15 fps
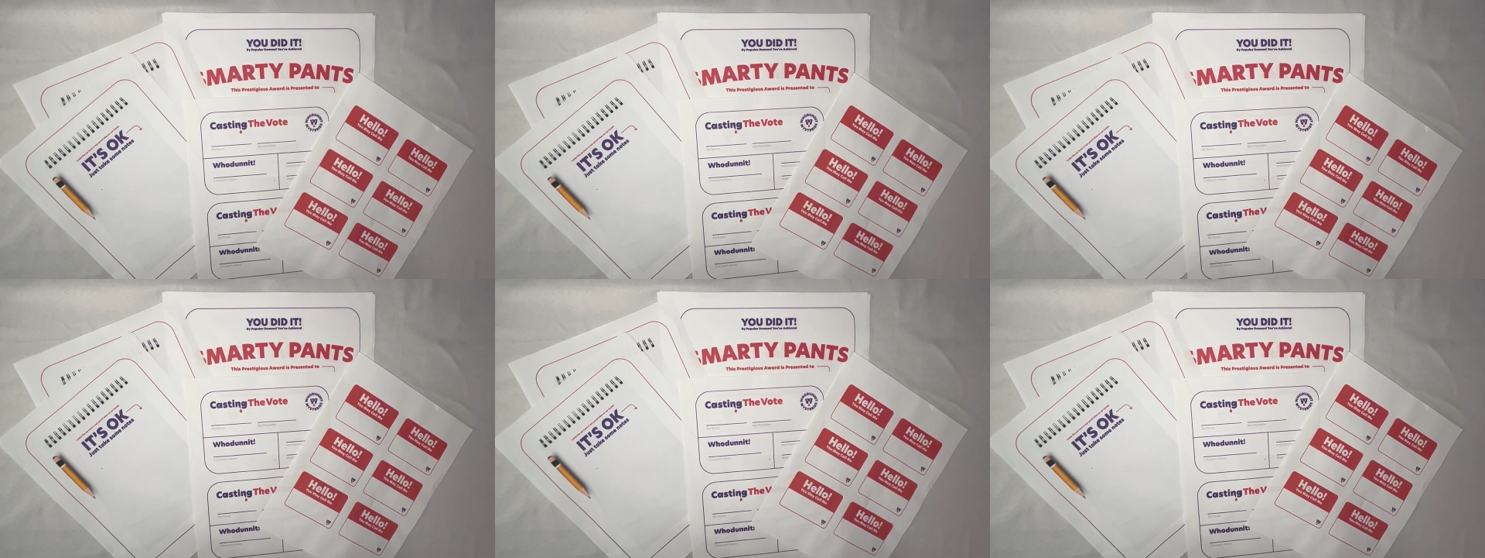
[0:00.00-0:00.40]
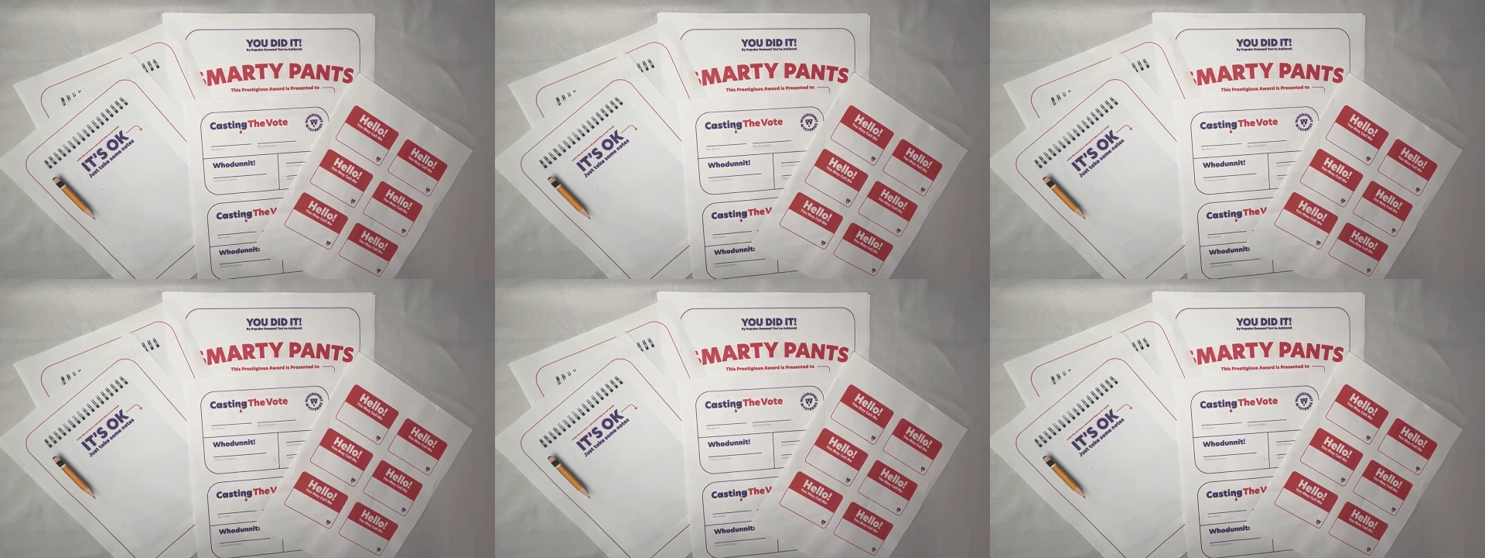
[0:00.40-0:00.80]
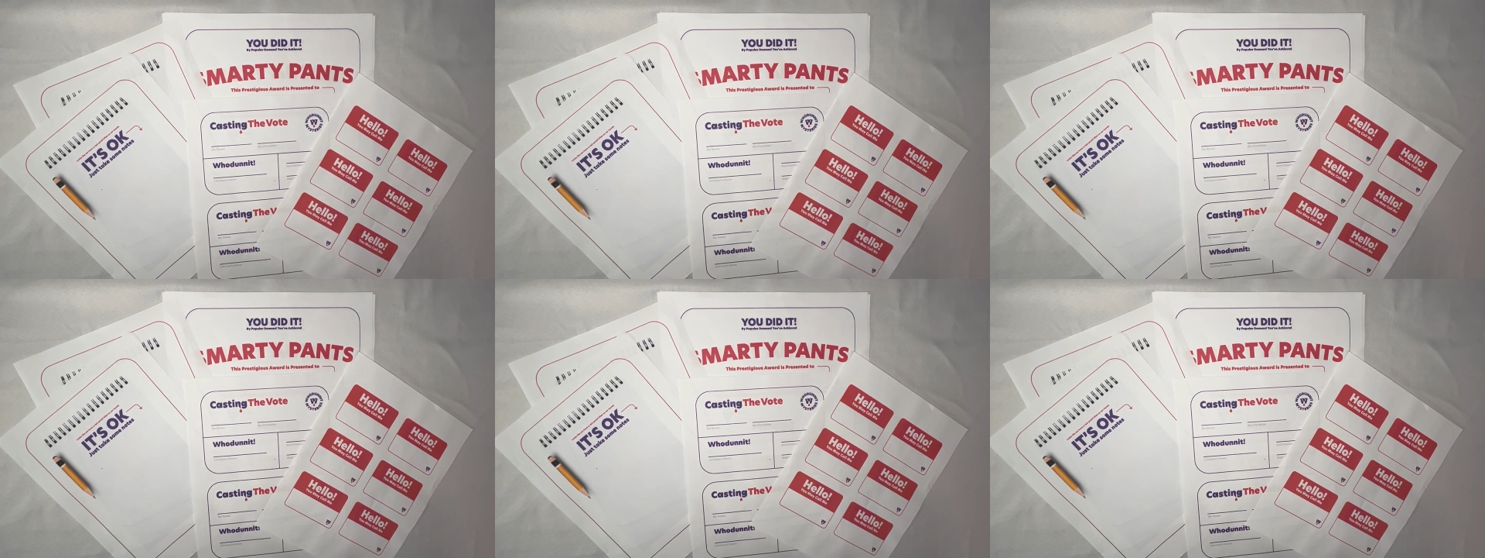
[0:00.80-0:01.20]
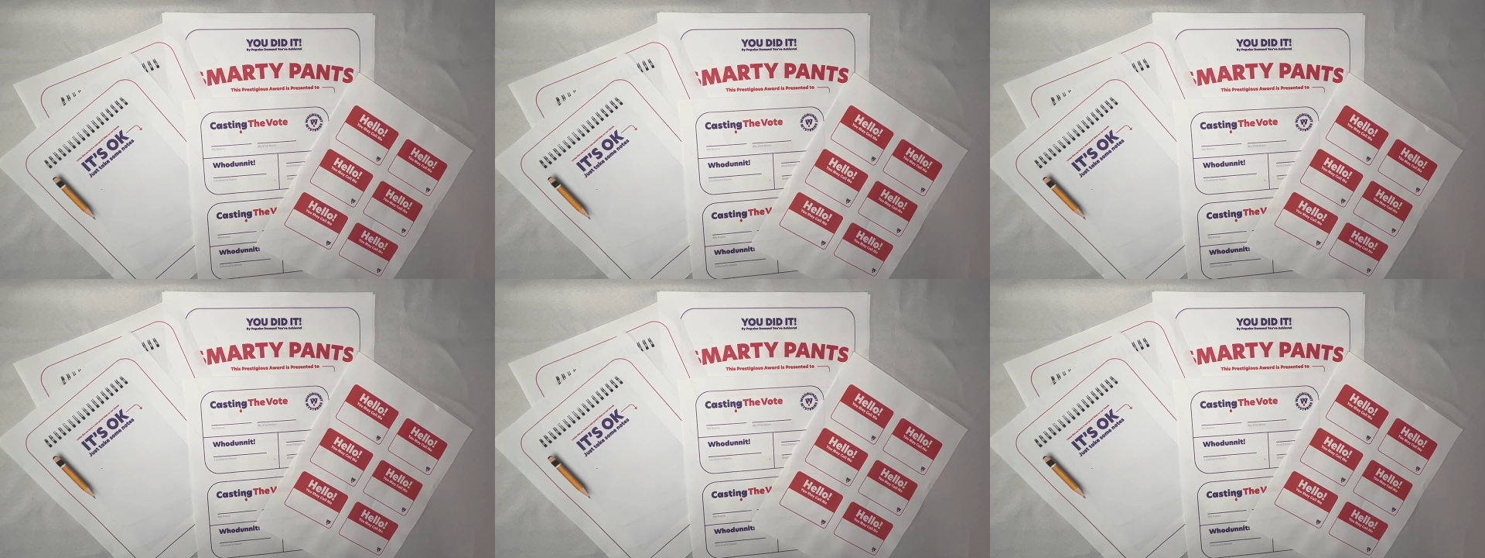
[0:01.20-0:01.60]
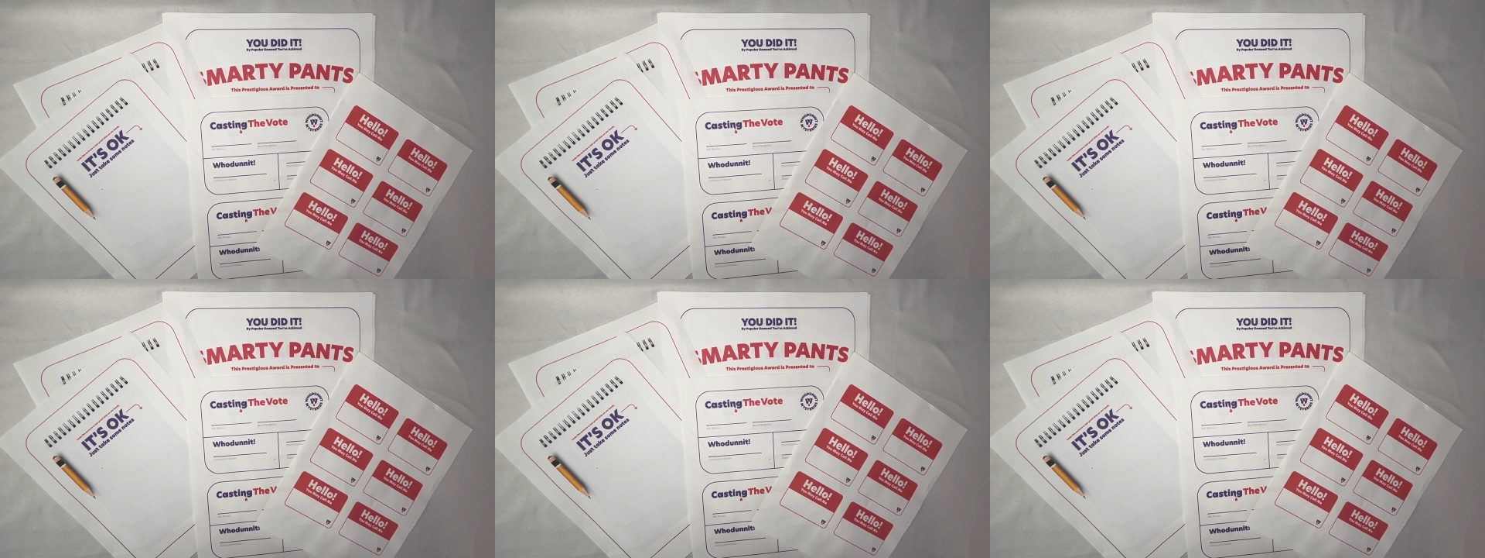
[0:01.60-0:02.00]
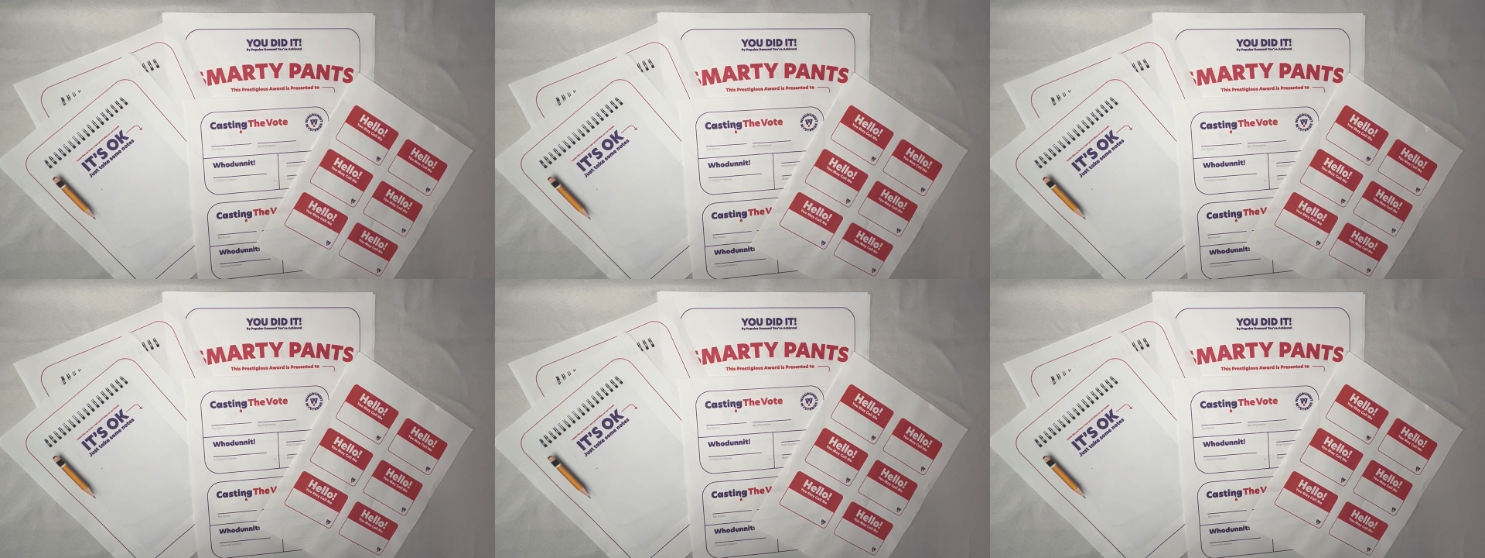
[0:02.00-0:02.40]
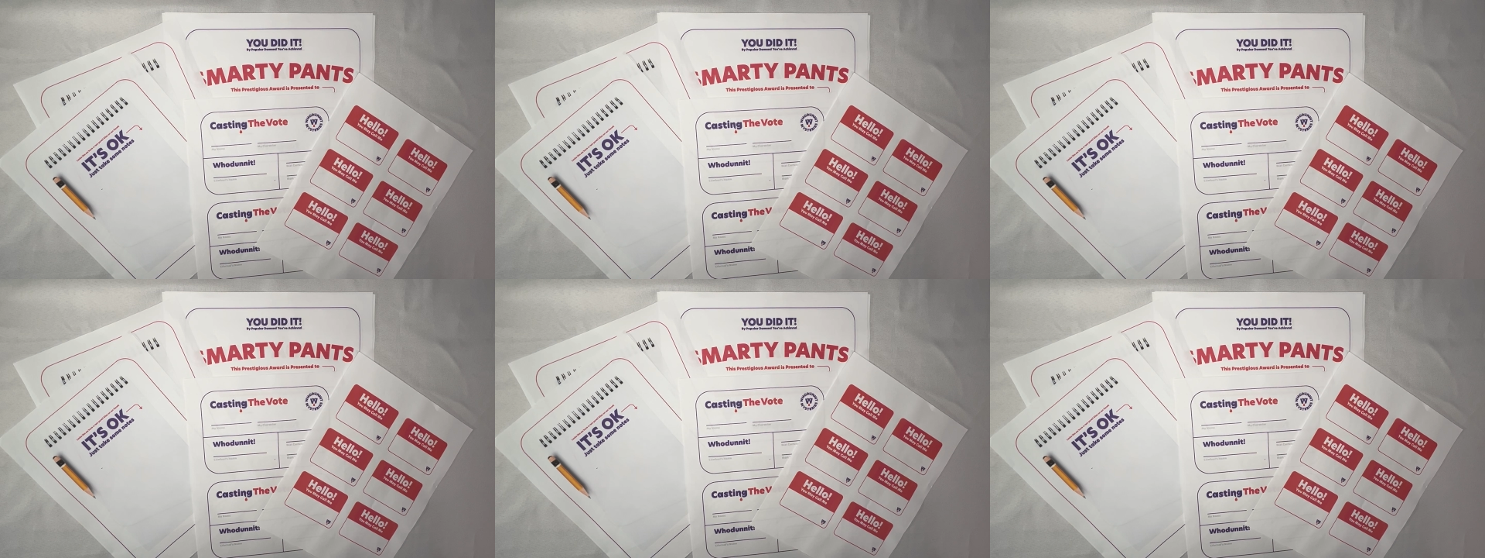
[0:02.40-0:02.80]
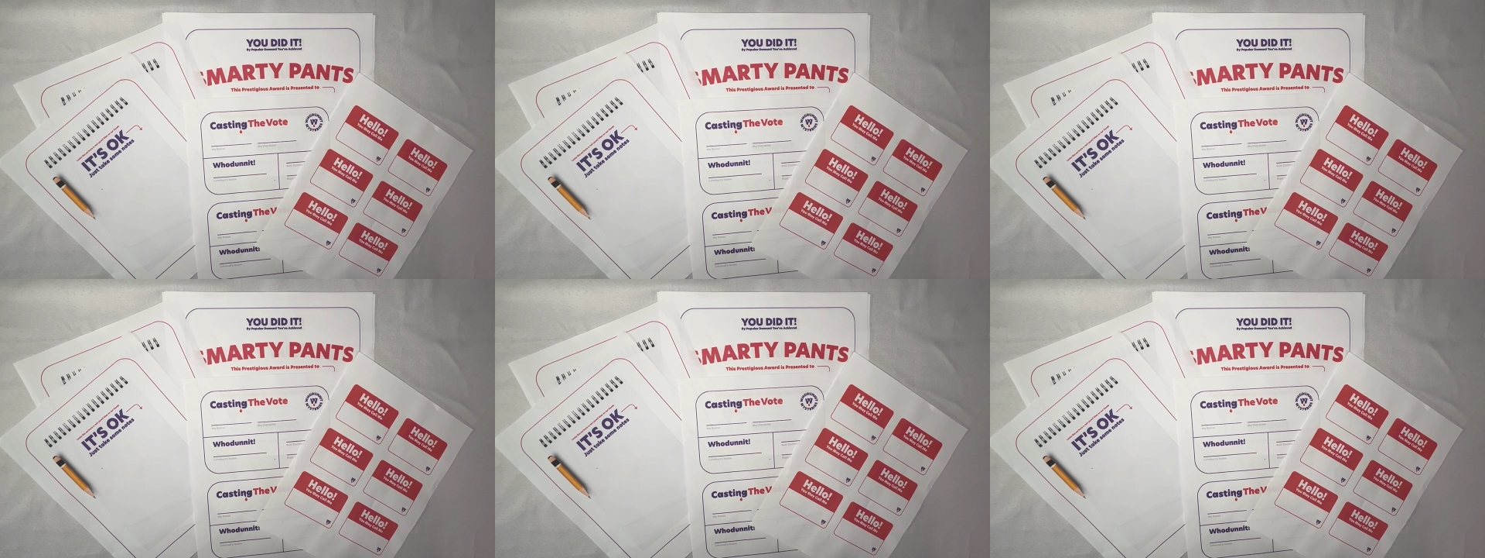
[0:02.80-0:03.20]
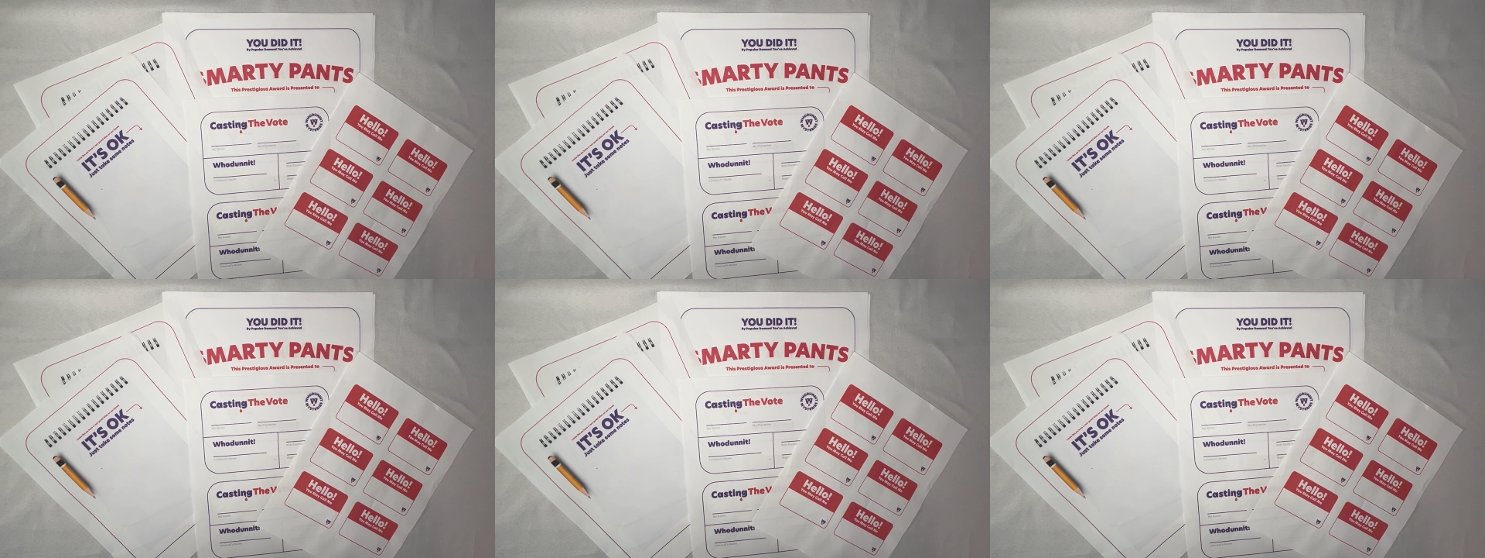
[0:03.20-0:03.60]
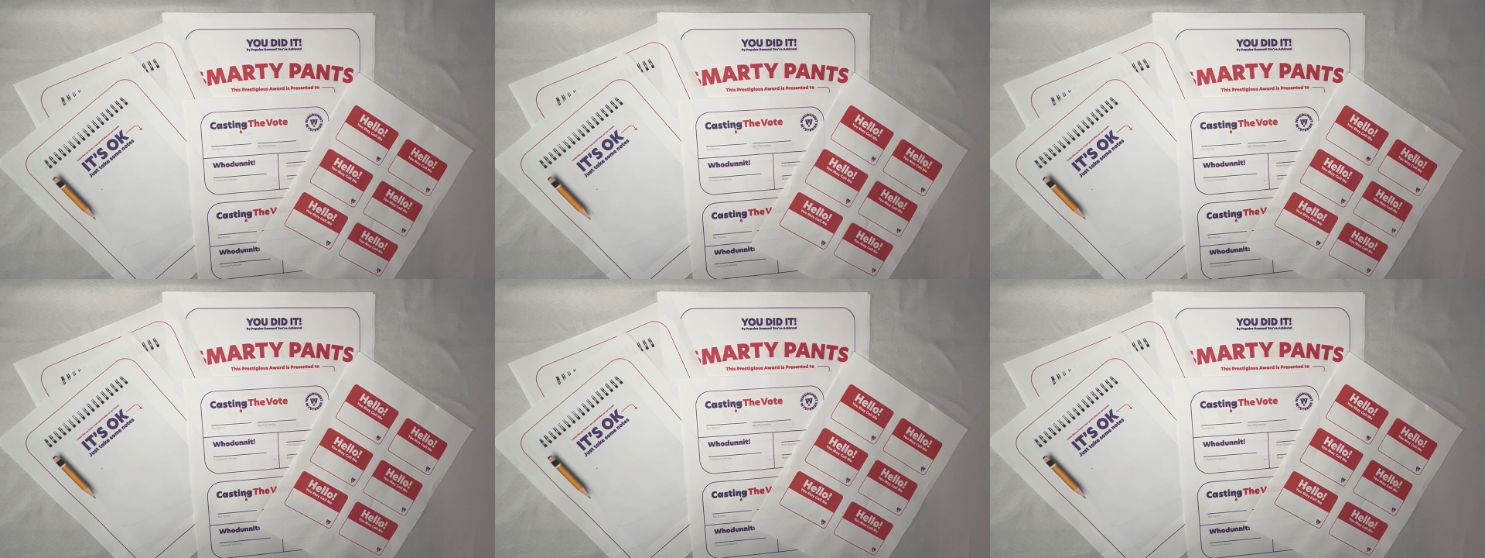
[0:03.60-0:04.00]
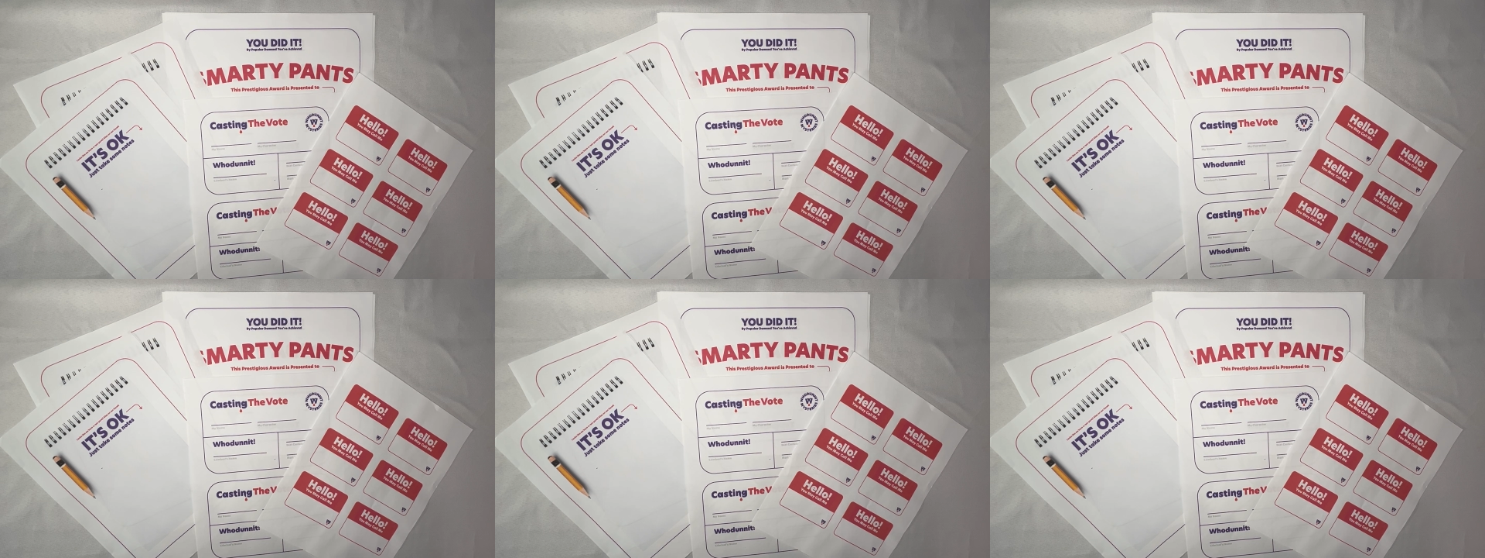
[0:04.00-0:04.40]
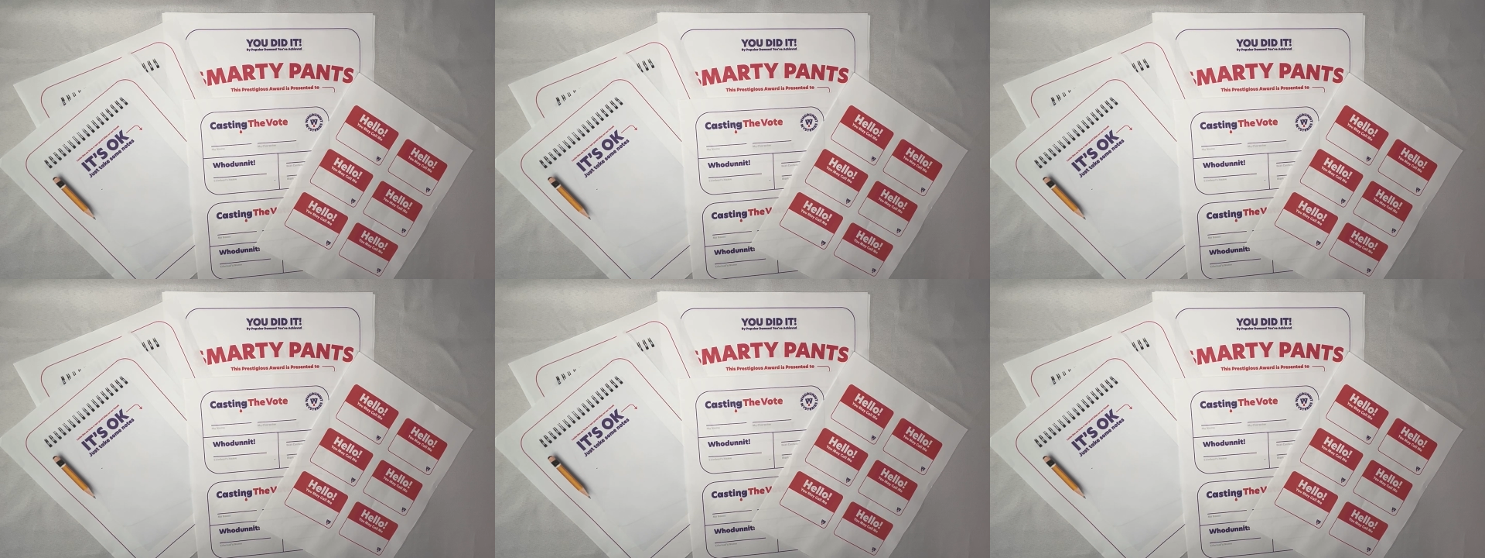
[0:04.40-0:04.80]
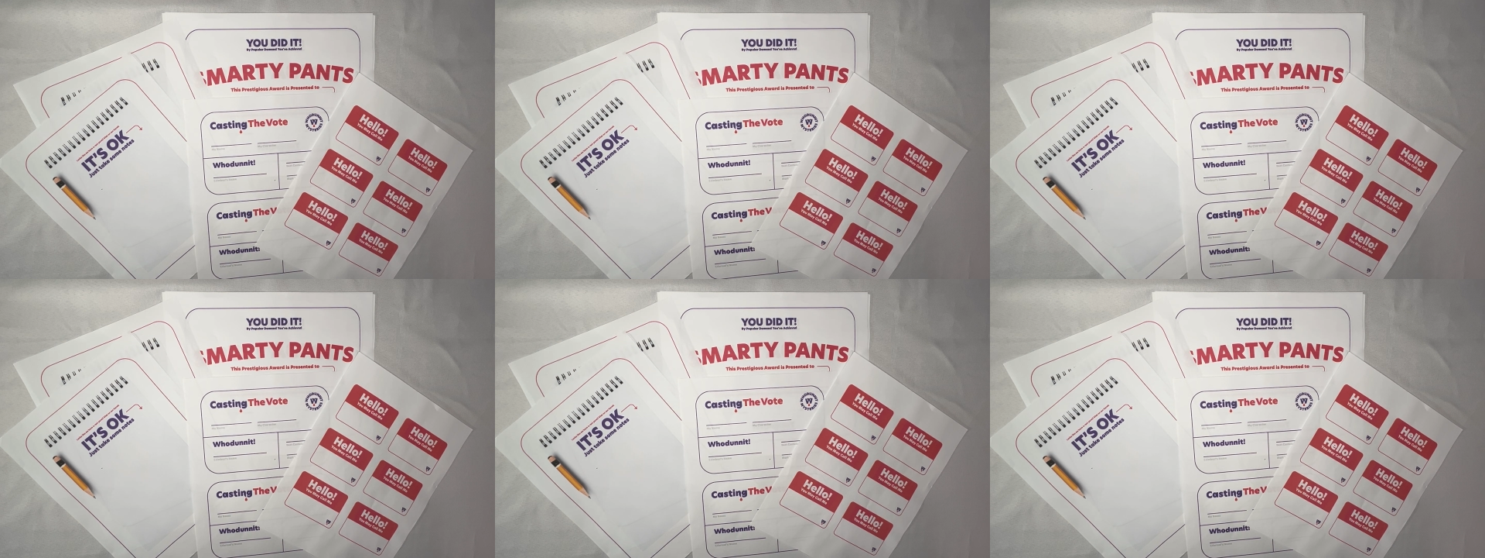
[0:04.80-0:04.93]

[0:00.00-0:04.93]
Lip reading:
Nobody's mouth can be seen.